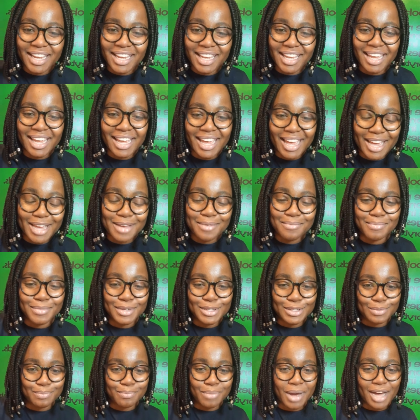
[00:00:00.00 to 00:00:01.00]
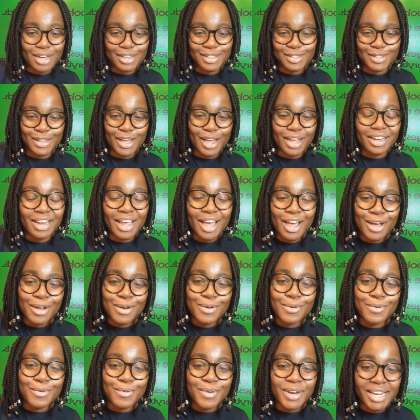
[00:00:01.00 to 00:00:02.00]
aka Miss Parks and
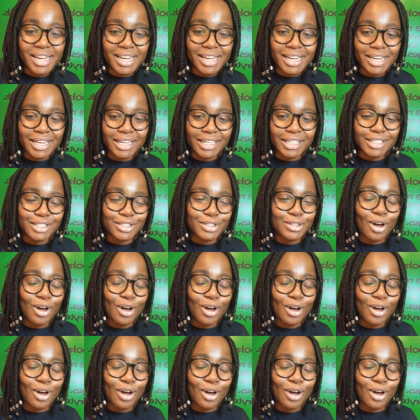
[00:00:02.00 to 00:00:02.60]
Read.